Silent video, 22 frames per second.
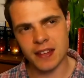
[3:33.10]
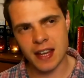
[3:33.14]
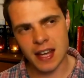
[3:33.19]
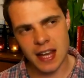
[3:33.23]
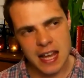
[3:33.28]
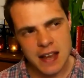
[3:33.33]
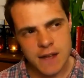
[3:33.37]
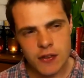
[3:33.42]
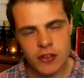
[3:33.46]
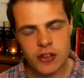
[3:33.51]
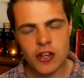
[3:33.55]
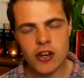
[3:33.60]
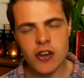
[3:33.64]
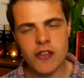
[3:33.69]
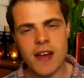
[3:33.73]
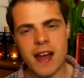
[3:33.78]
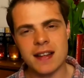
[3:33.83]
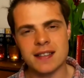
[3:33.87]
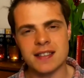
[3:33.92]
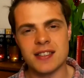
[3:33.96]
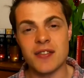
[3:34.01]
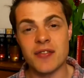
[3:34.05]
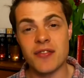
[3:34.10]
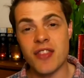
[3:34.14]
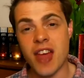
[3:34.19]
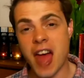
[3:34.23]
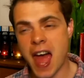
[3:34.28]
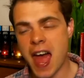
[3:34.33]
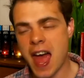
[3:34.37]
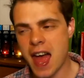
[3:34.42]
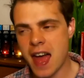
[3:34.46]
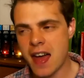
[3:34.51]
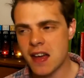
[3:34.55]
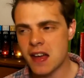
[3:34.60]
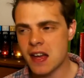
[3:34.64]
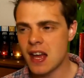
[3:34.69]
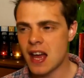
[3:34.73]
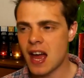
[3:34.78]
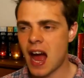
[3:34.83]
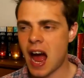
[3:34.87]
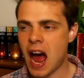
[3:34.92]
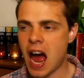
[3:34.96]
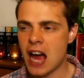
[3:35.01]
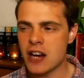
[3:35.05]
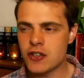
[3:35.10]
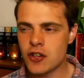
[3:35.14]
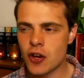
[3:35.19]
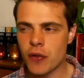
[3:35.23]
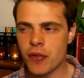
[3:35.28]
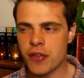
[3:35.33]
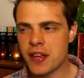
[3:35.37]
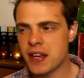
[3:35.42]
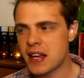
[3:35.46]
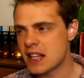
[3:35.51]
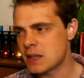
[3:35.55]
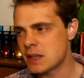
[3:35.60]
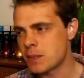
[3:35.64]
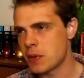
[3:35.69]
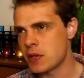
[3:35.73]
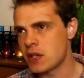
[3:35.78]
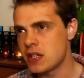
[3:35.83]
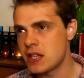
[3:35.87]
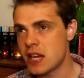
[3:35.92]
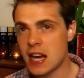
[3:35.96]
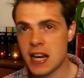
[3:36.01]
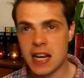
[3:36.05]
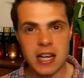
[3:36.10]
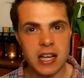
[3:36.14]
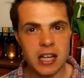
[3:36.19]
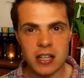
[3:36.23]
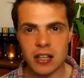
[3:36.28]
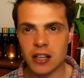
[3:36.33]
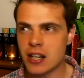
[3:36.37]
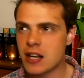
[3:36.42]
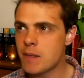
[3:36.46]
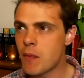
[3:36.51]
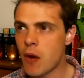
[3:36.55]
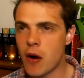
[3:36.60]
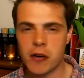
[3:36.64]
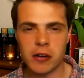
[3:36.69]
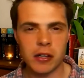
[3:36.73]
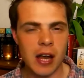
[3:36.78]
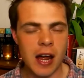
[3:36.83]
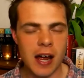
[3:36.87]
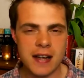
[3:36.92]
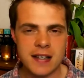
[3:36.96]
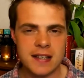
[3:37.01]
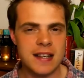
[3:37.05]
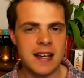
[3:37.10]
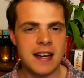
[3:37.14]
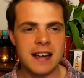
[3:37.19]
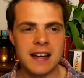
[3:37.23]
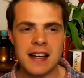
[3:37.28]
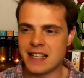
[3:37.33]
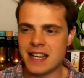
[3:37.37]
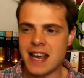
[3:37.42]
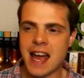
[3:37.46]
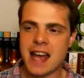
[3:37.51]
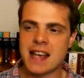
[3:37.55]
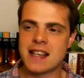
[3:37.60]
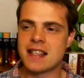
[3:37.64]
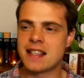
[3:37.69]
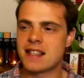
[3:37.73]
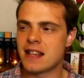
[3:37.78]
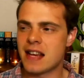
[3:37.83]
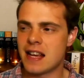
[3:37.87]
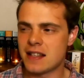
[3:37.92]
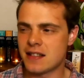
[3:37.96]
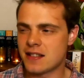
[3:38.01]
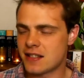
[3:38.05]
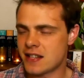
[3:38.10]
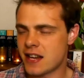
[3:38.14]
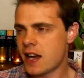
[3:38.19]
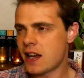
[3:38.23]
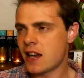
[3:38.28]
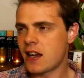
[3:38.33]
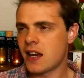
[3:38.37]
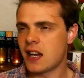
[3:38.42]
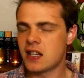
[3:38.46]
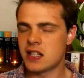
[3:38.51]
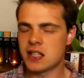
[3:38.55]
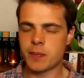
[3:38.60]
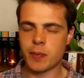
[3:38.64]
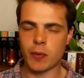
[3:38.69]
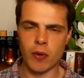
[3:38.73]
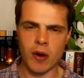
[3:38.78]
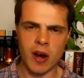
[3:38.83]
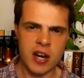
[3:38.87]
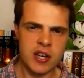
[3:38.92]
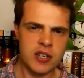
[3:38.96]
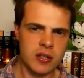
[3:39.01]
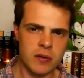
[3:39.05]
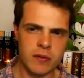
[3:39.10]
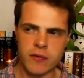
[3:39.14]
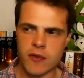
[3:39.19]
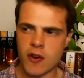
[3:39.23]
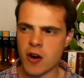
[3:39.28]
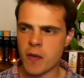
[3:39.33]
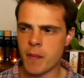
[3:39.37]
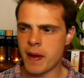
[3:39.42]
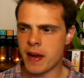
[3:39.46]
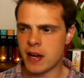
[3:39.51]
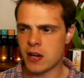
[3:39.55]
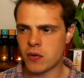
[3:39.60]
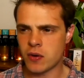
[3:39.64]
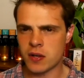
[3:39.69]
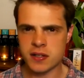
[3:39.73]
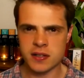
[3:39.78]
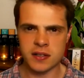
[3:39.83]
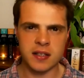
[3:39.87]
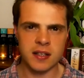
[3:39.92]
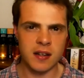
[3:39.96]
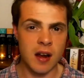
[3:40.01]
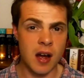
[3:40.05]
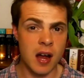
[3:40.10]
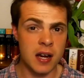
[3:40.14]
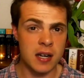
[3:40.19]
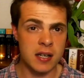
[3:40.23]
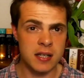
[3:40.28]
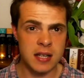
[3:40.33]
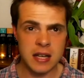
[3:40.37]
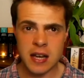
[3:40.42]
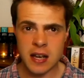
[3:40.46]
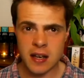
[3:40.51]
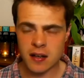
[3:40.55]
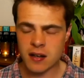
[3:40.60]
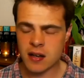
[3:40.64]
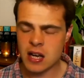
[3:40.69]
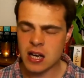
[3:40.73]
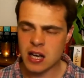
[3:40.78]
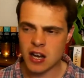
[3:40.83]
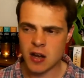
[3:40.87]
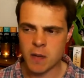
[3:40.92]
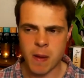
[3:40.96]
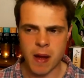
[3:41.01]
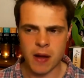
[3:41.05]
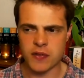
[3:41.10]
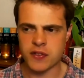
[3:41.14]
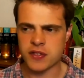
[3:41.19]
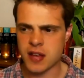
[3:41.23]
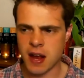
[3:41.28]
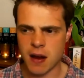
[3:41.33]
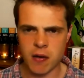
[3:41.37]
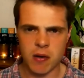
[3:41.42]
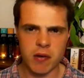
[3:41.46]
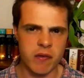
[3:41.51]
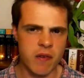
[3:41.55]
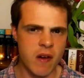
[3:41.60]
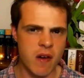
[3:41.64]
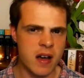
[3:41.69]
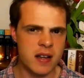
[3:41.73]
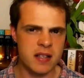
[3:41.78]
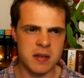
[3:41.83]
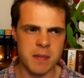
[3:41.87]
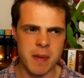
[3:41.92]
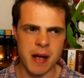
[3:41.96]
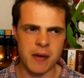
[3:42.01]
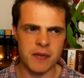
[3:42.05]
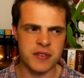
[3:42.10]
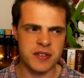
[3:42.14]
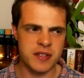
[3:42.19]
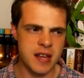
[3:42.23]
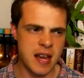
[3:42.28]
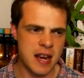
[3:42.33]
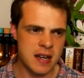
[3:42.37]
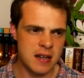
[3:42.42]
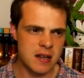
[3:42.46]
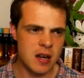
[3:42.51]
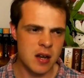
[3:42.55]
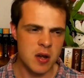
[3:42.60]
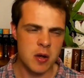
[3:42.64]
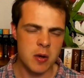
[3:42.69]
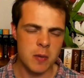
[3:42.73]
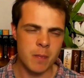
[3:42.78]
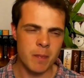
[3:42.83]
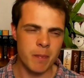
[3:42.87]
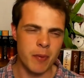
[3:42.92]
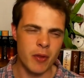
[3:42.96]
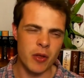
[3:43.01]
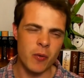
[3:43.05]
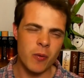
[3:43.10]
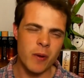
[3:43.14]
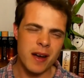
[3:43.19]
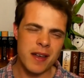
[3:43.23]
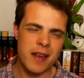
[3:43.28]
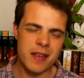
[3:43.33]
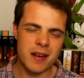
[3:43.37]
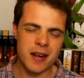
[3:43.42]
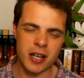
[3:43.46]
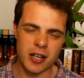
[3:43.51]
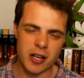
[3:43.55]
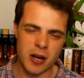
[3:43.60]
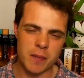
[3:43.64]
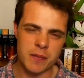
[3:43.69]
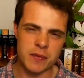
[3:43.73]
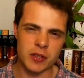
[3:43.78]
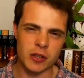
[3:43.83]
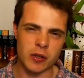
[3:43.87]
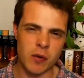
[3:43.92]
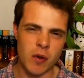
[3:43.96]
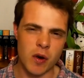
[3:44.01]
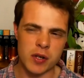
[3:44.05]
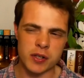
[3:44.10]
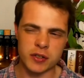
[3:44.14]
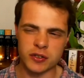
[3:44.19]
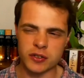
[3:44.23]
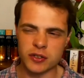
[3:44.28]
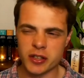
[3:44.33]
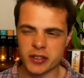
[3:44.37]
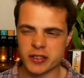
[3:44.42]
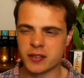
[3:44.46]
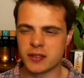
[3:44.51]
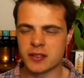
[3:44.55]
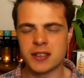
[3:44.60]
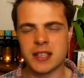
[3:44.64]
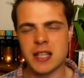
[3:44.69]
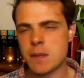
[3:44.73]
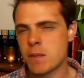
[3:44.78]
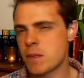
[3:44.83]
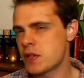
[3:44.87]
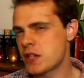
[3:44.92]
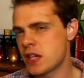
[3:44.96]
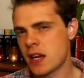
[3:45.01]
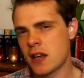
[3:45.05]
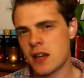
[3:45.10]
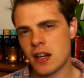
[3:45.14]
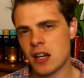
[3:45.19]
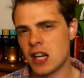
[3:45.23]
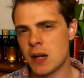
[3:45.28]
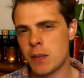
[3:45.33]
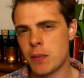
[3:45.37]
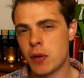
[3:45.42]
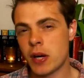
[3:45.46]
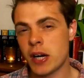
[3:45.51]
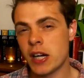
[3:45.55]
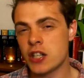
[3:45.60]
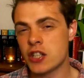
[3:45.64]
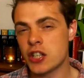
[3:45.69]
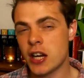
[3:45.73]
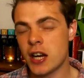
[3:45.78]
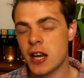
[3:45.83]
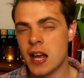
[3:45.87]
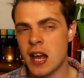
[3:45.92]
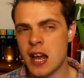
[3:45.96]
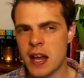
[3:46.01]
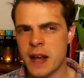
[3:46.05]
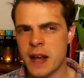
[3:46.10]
even though that's there, I don't think it's particularly moralizing. Yes, it's taking inspiration from a Christian idea about sacrifice, about sin, but the way that it comes across doesn't seem particularly preachy.